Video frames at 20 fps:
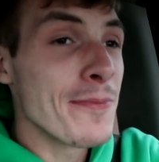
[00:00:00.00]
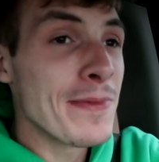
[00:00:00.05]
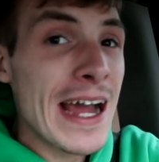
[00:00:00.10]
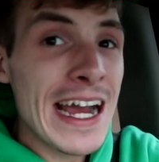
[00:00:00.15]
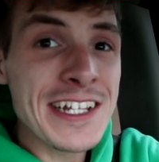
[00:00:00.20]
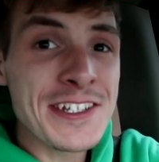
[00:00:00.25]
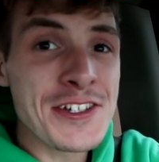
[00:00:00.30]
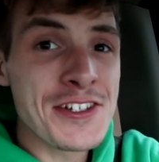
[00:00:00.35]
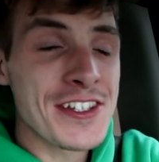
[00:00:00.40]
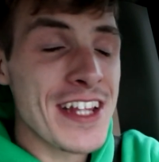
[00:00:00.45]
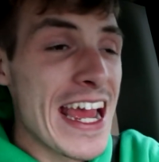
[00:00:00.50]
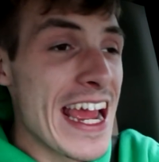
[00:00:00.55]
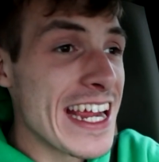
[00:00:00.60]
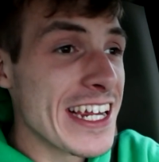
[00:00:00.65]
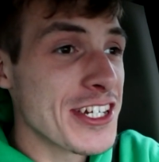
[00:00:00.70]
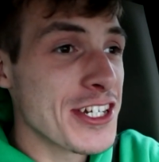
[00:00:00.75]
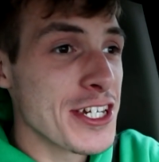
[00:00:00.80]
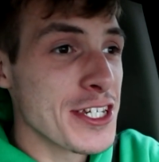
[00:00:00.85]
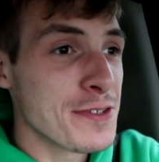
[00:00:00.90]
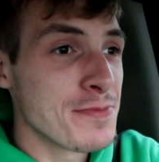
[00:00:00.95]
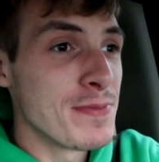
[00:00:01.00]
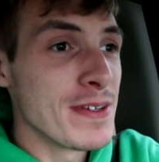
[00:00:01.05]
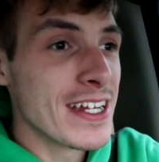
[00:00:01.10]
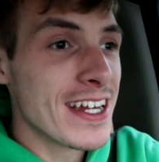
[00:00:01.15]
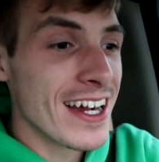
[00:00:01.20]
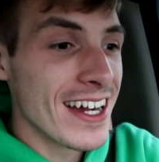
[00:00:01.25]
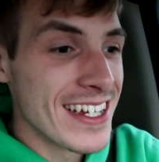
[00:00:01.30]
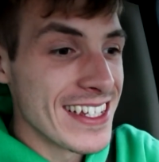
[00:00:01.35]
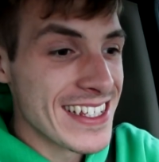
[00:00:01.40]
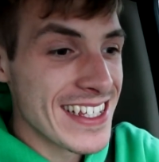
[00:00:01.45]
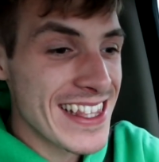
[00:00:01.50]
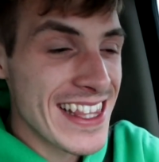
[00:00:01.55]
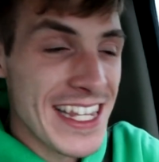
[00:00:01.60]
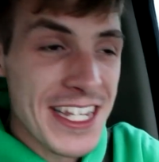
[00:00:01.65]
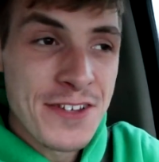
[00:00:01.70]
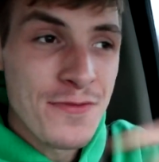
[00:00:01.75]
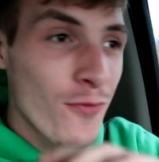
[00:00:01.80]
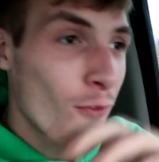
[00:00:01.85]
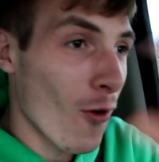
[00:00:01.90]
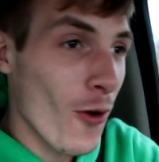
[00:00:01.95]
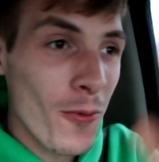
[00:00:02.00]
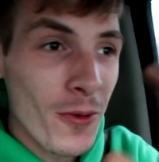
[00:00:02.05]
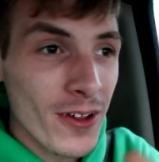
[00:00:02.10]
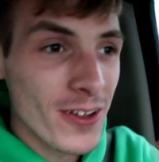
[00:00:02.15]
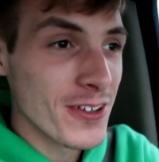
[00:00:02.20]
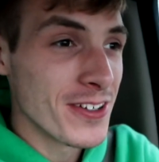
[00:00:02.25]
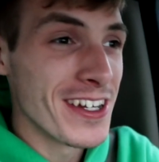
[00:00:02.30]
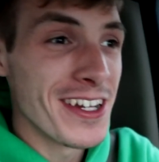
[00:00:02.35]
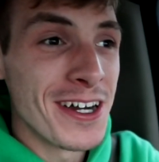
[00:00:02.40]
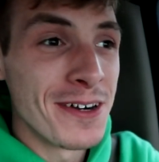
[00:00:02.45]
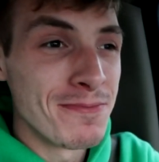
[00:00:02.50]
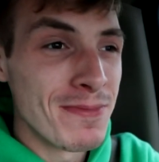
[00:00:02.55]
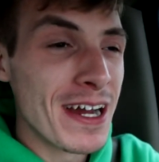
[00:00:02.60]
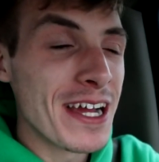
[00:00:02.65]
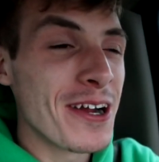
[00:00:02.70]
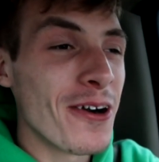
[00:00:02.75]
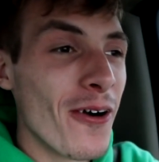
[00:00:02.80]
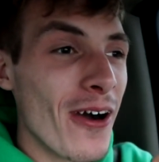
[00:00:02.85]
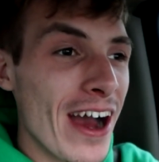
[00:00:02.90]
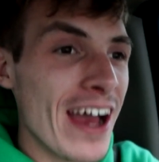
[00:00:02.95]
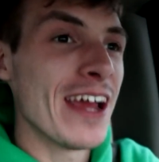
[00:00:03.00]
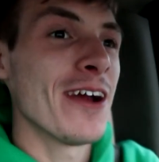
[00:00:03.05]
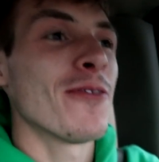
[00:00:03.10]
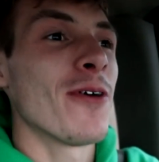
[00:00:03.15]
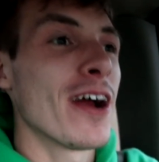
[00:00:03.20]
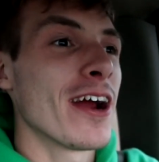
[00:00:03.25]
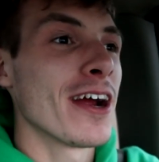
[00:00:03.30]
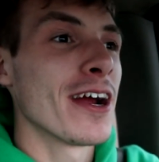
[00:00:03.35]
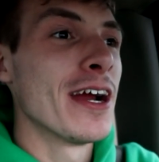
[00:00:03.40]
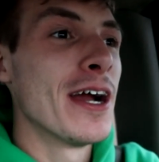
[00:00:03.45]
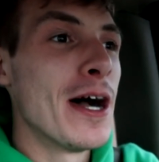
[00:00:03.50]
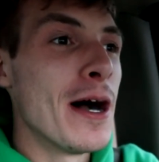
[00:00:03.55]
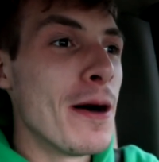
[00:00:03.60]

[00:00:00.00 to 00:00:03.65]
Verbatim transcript: I'm not just anxious because this four-wheeler deal might go haywire,